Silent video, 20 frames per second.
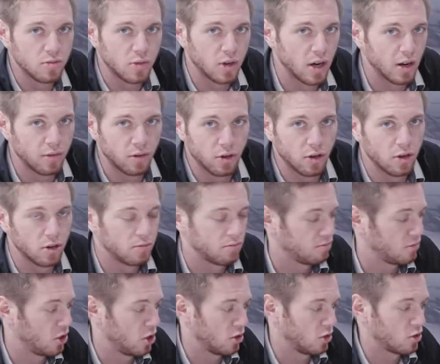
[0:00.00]
whenever
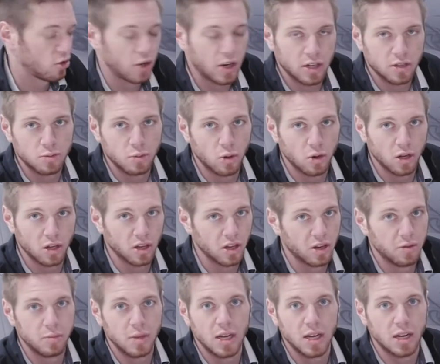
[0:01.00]
you're transporting
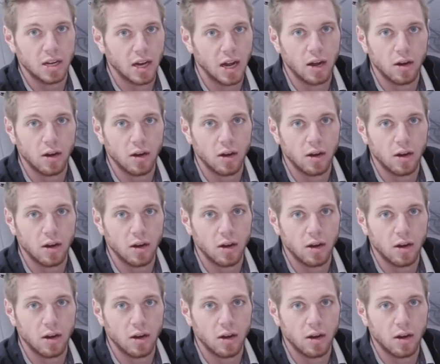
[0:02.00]
them in and